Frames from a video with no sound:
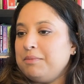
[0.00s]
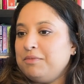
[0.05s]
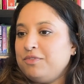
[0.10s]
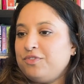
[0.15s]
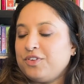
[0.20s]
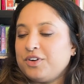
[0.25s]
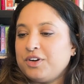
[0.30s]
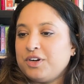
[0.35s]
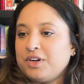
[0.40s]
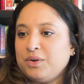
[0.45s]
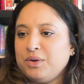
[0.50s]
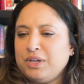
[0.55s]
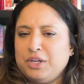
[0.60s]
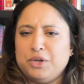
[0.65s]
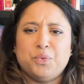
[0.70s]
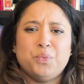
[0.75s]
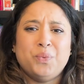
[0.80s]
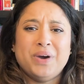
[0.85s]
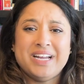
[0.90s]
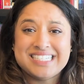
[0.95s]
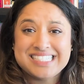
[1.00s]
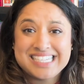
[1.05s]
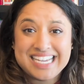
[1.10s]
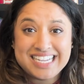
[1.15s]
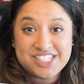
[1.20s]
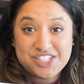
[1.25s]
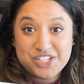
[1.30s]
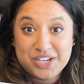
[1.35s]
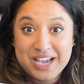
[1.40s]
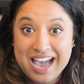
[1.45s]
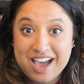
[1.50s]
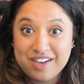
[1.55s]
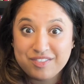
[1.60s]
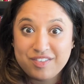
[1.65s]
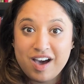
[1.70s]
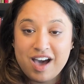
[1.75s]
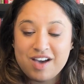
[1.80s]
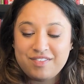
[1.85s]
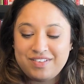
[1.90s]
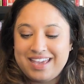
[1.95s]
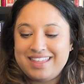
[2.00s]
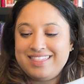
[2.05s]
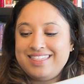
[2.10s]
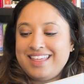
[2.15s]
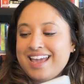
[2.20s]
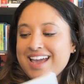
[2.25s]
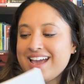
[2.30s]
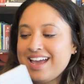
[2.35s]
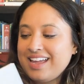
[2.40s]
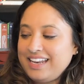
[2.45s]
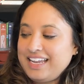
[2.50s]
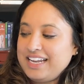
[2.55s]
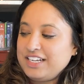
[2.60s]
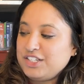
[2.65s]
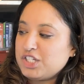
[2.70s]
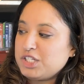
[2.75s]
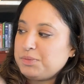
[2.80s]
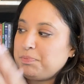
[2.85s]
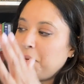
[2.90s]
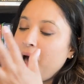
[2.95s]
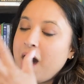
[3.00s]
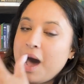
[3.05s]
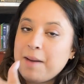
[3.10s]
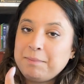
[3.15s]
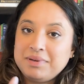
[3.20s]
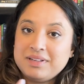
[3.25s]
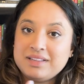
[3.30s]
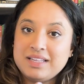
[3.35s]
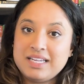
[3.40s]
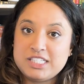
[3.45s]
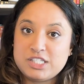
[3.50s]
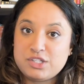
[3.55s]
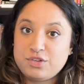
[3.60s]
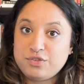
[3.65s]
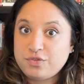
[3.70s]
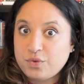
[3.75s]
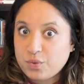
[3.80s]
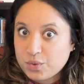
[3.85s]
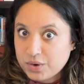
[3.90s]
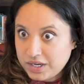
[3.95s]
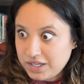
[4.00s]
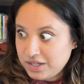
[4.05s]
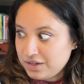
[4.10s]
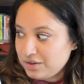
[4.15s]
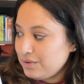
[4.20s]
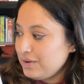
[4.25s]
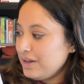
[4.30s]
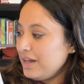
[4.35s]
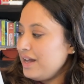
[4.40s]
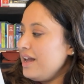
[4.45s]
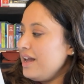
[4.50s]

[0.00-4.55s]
for, you know, what days you have off, and then it just populates for you.